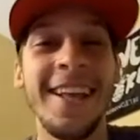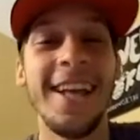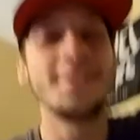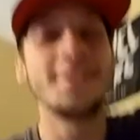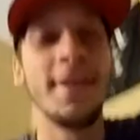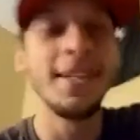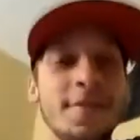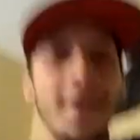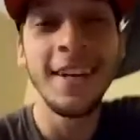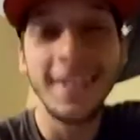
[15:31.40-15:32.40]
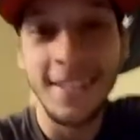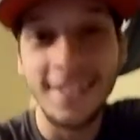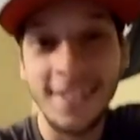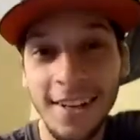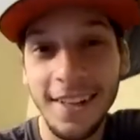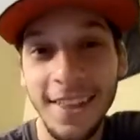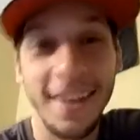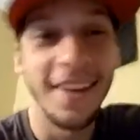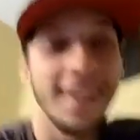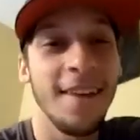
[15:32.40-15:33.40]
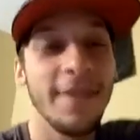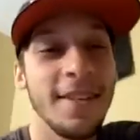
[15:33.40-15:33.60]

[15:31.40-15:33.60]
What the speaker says: That just means Vegas is on. Like that means